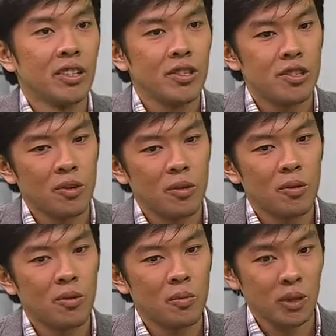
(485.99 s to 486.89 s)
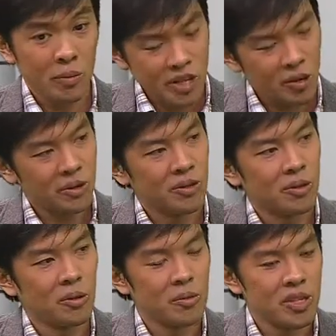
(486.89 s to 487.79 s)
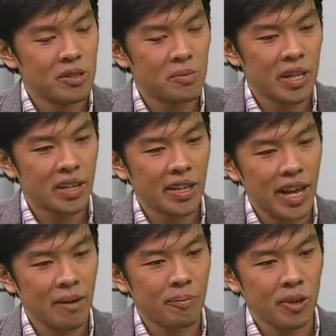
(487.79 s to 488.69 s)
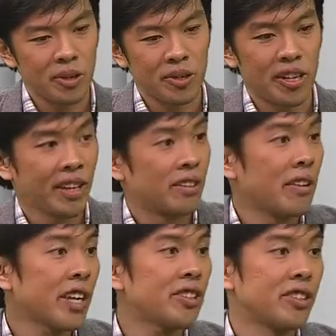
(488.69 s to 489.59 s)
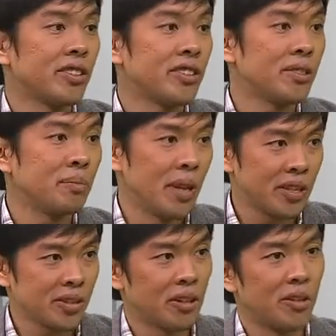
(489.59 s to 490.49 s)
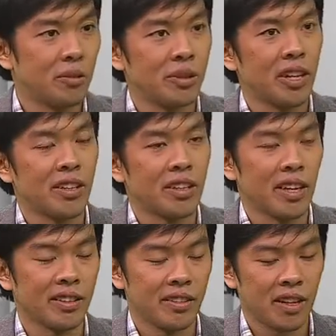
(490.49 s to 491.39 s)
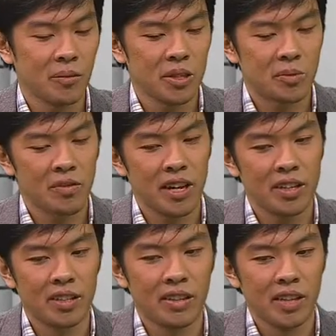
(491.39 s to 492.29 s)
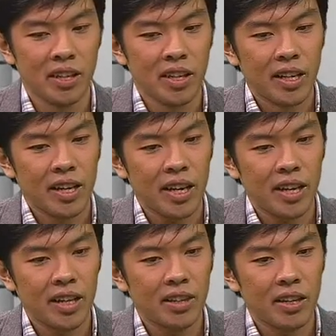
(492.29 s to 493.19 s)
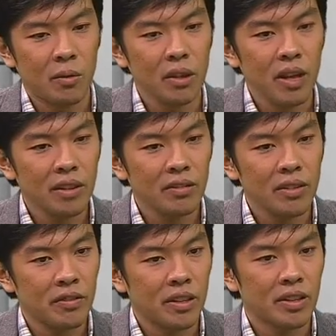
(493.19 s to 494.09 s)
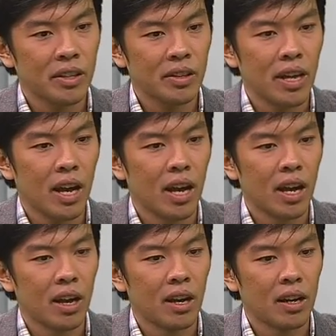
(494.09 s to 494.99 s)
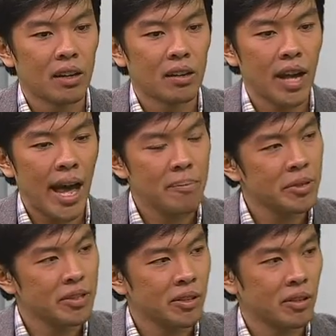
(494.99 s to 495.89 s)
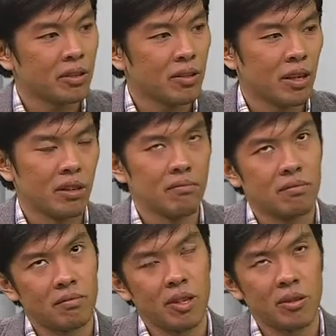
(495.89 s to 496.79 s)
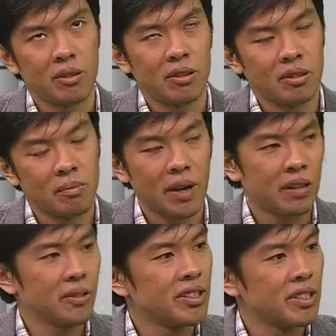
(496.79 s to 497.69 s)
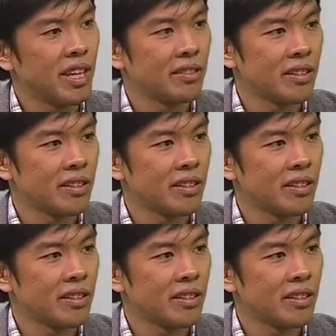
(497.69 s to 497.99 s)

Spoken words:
So what we chose to do was to build an app where you could get directions based on the route data that was provided. And there were a lot of different apps or competitors in that